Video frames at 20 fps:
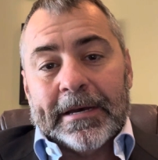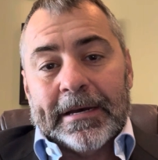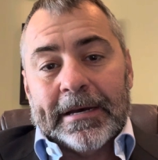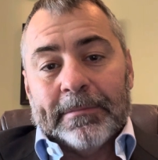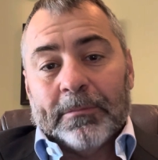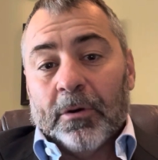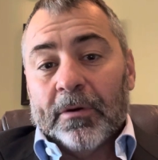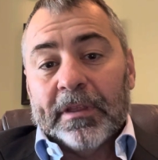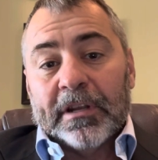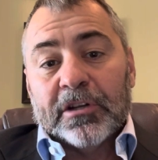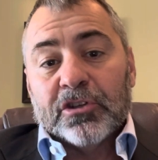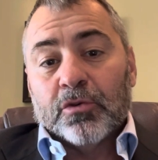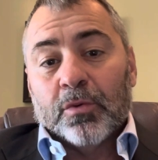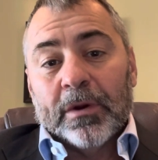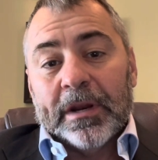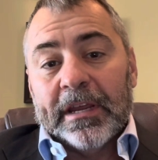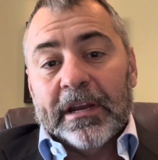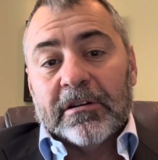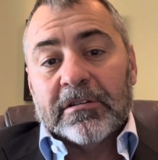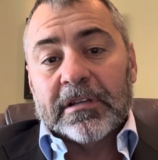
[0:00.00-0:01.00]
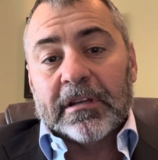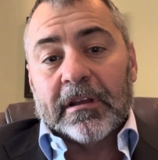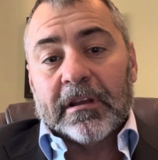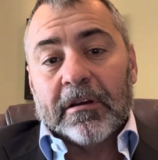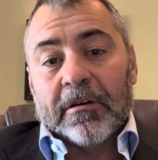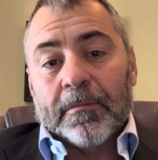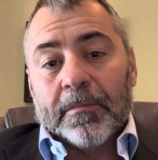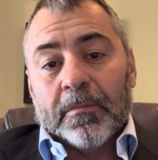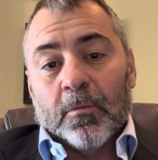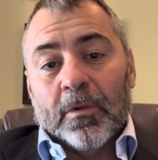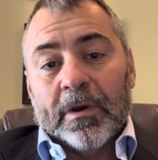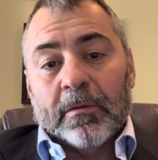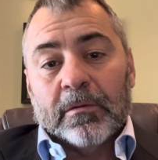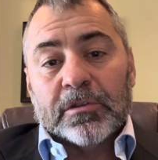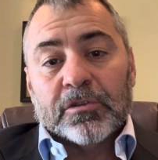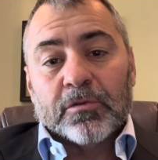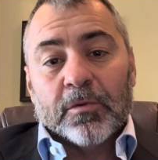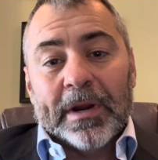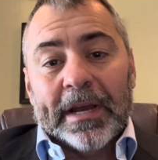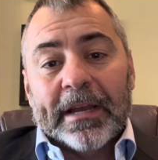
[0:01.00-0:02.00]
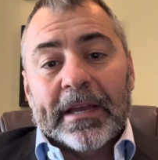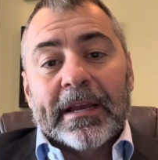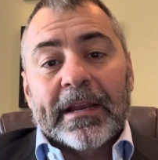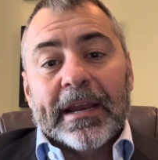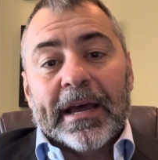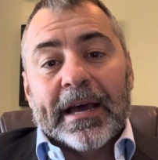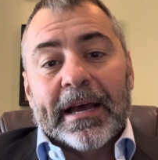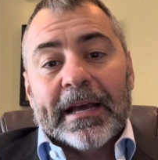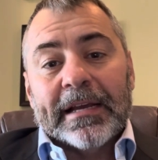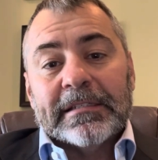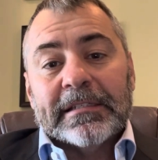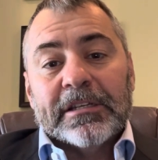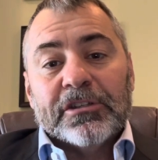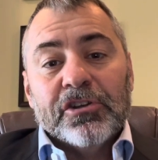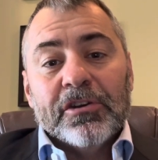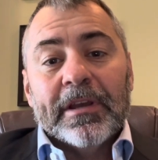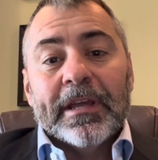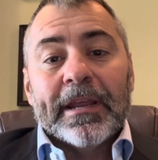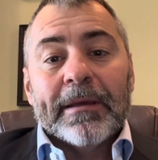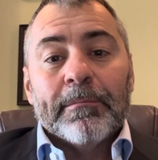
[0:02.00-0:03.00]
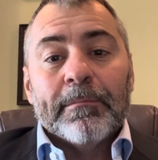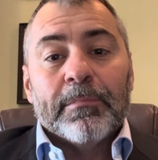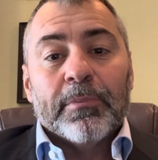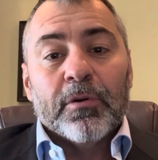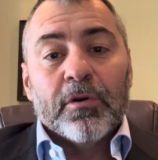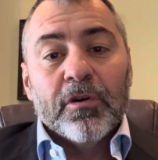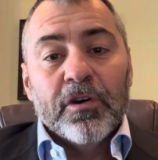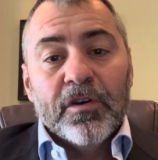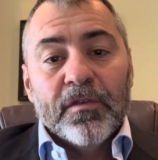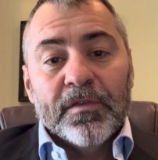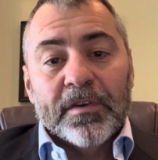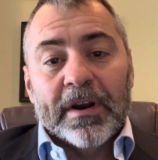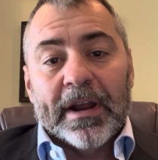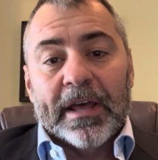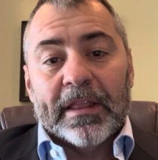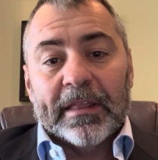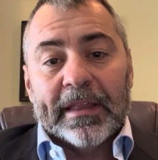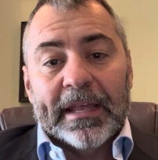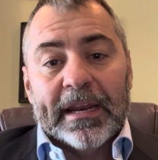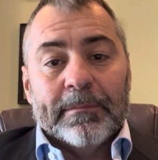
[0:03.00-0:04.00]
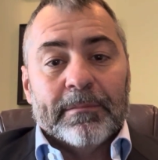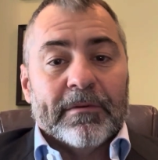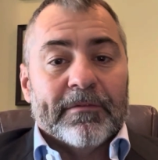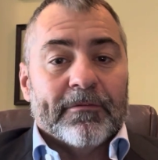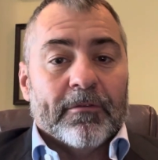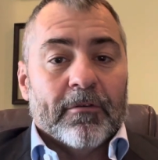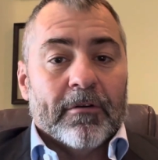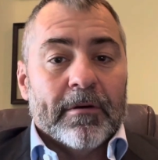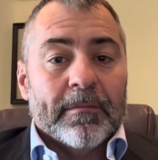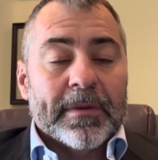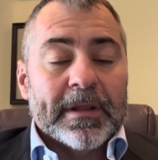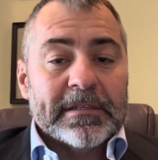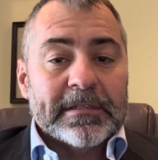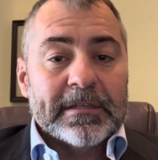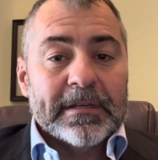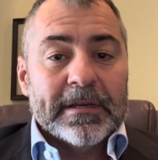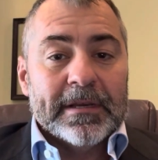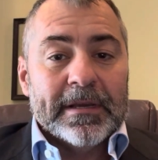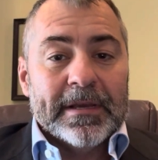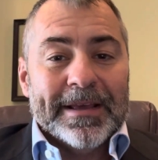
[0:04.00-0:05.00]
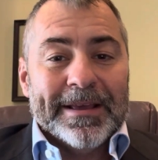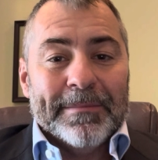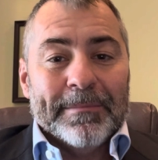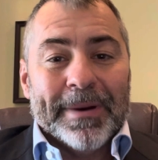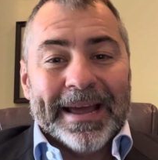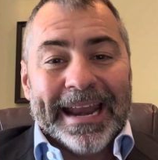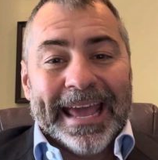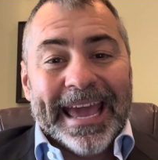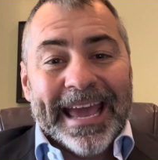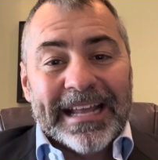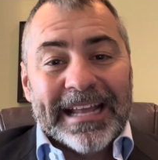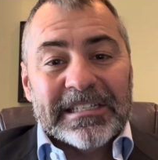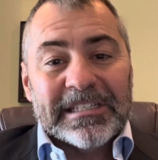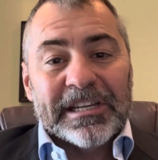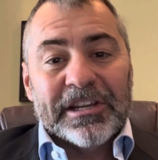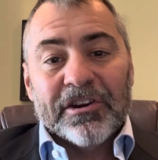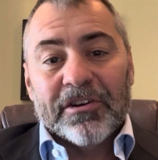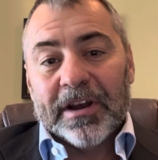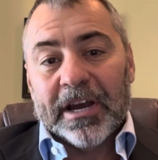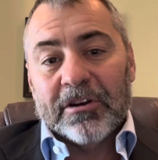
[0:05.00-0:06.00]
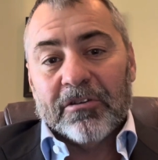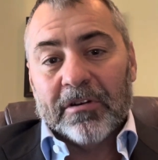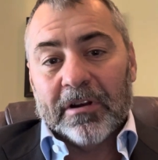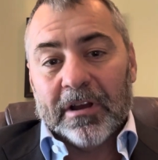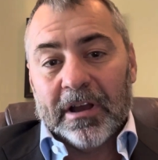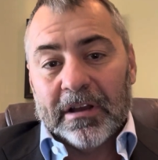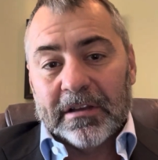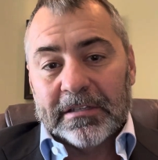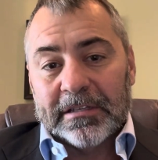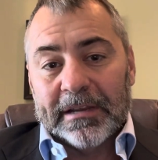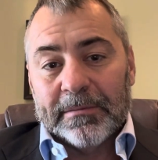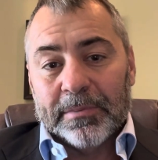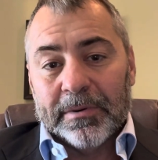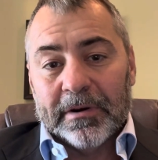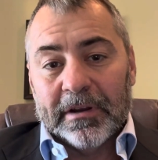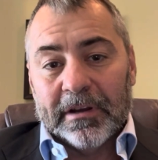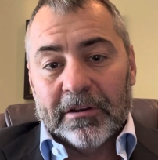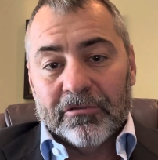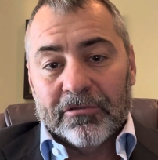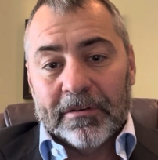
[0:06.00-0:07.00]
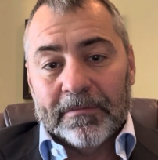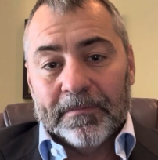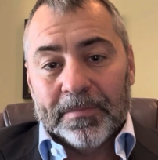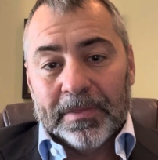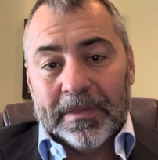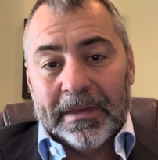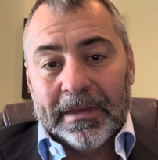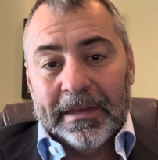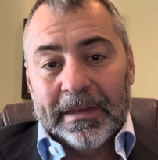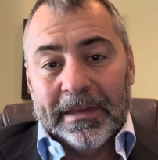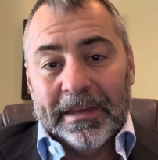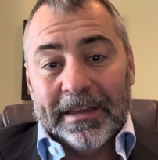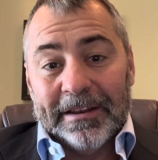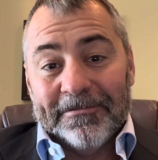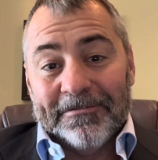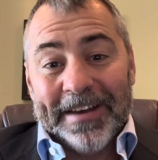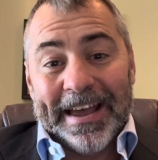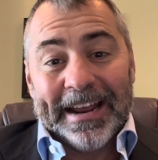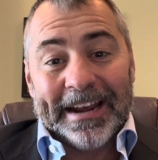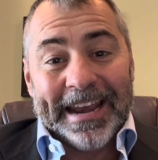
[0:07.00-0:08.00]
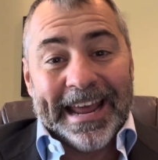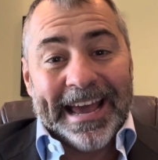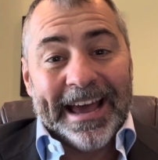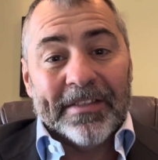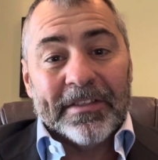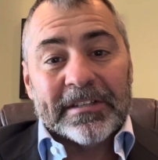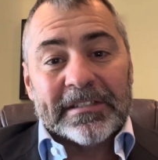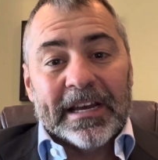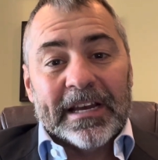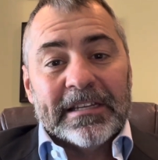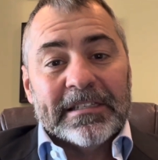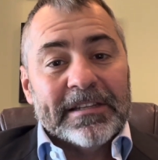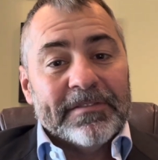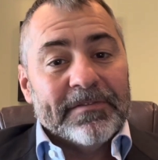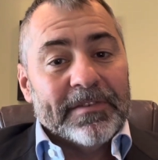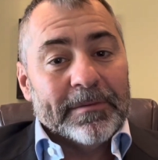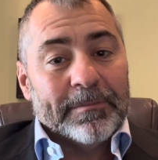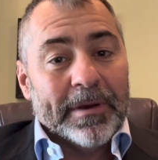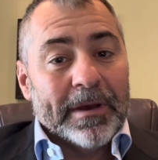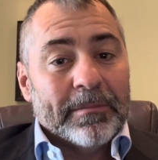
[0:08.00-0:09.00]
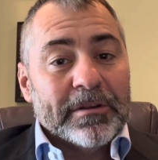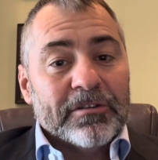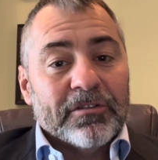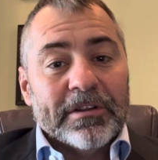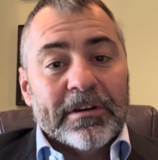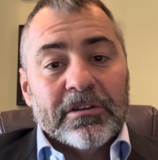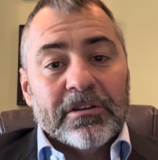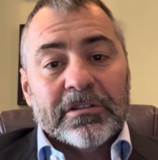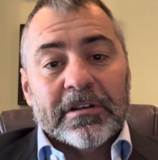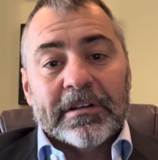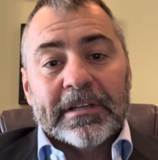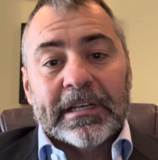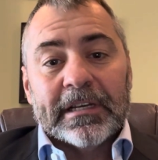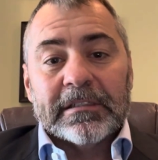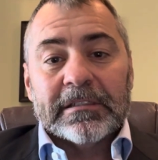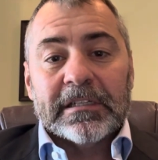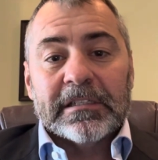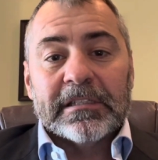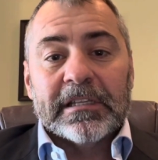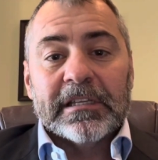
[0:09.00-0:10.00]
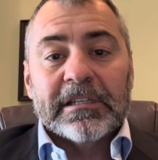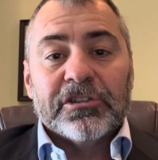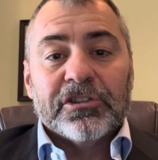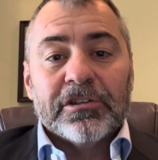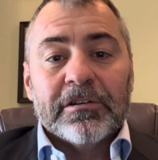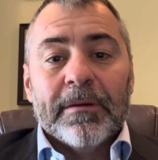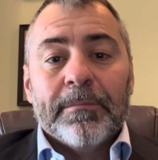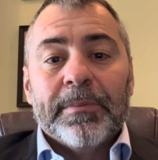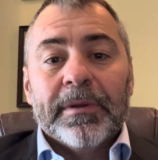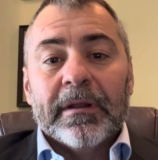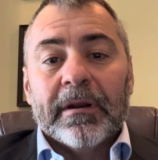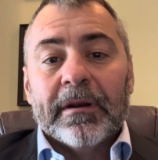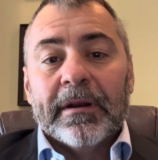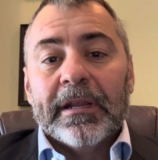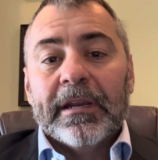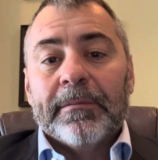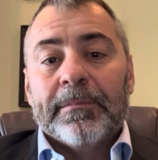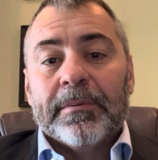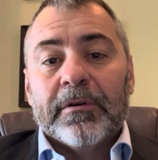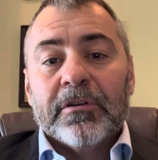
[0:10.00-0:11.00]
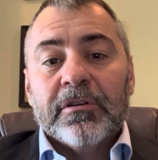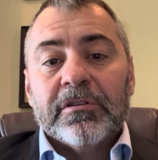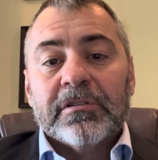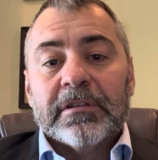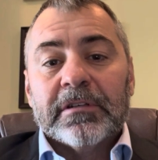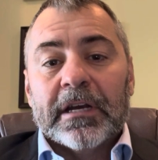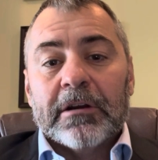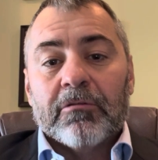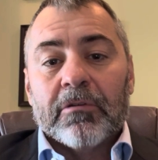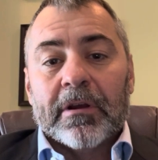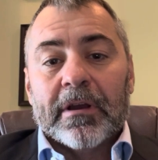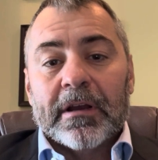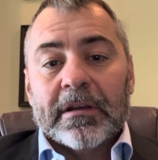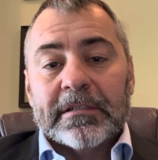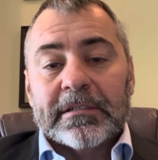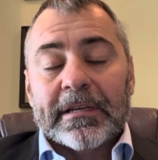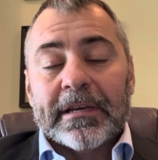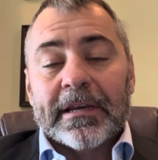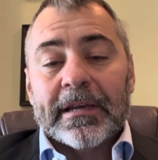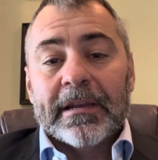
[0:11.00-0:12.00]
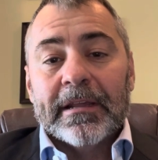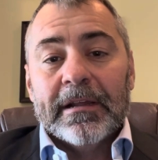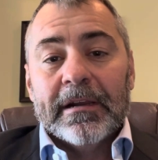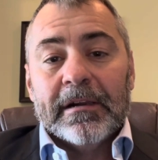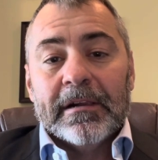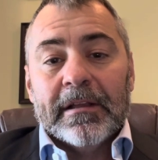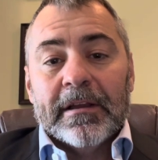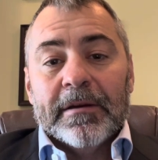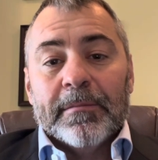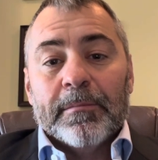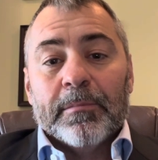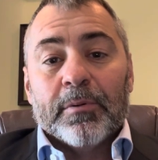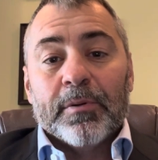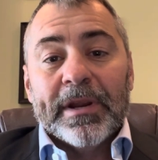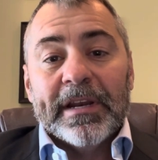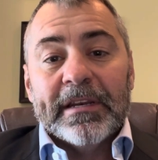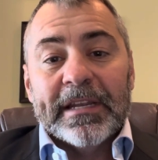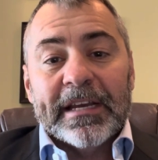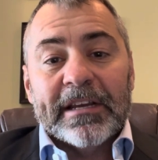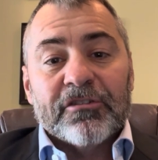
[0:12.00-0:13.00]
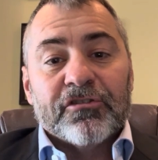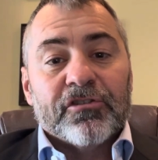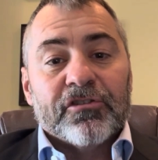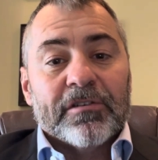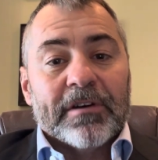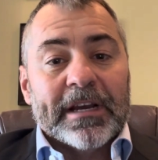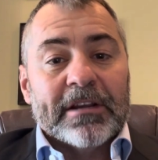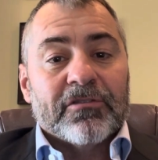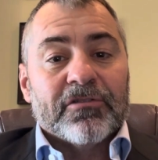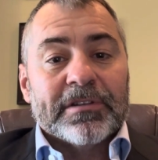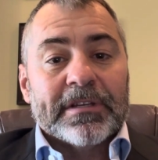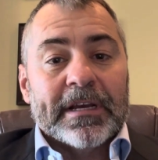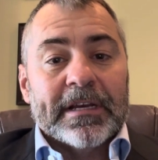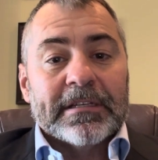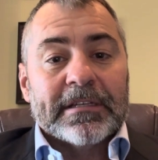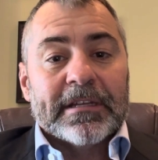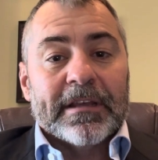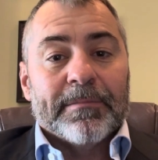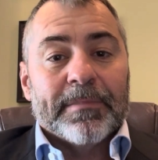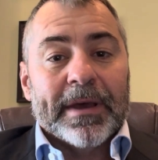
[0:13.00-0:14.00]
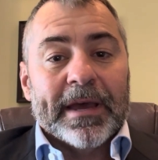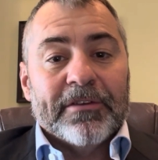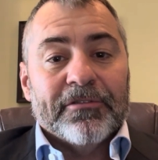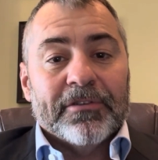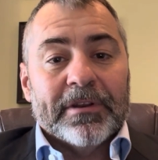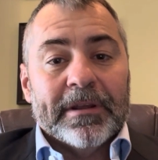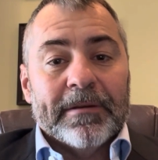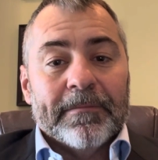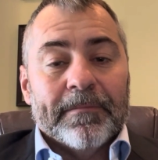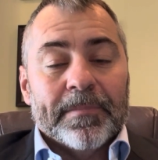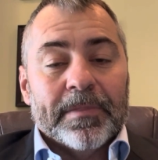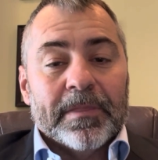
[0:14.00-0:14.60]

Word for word: more than 20 years ago when it was recognized that you can improve your athletic performance by enhancing your nitric oxide production. In fact, now the scientific published literature tells us that your ability to produce nitric oxide predicts your exercise capacity.